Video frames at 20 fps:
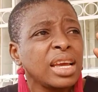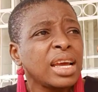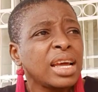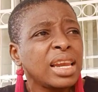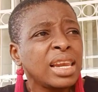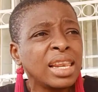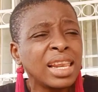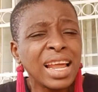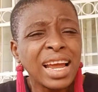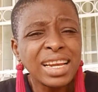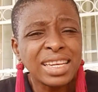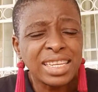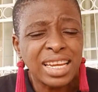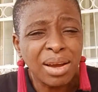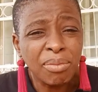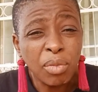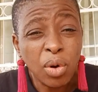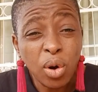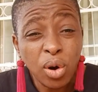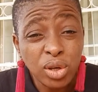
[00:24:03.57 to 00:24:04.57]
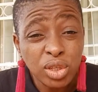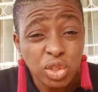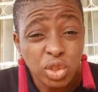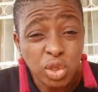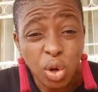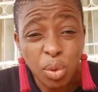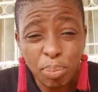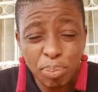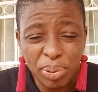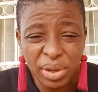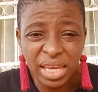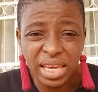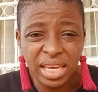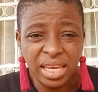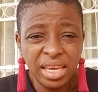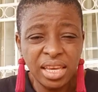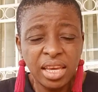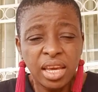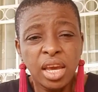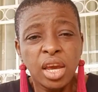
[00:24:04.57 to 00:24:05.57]
Let them also
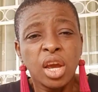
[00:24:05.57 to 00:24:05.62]
be.